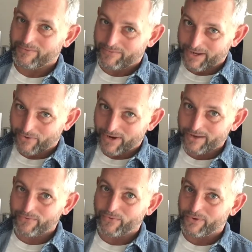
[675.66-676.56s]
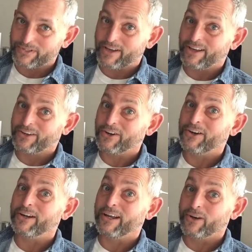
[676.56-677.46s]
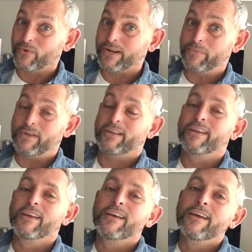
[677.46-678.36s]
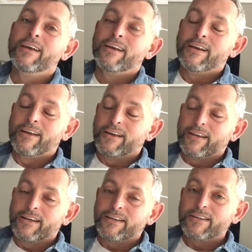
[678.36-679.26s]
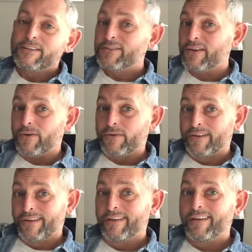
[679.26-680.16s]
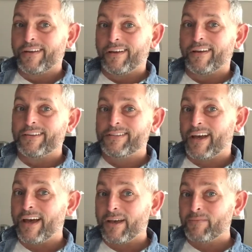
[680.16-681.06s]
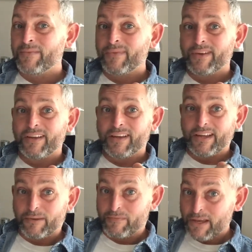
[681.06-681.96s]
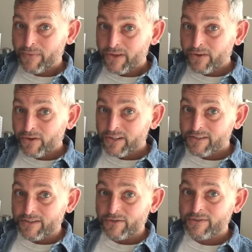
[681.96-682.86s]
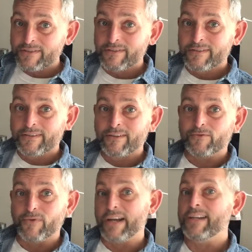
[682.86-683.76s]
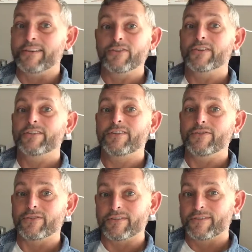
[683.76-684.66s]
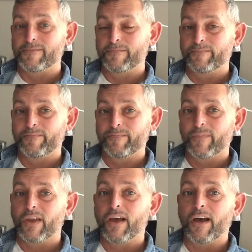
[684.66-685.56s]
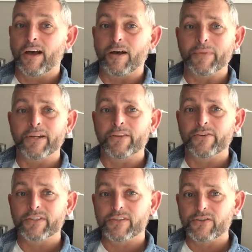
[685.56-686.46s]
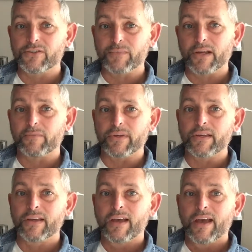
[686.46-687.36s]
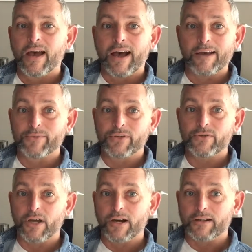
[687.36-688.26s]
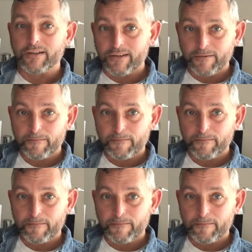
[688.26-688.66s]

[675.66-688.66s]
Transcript: my wife was gone quite a bit. So, time may be your excuse. Write down your excuses. Another excuse might be, I'm too young.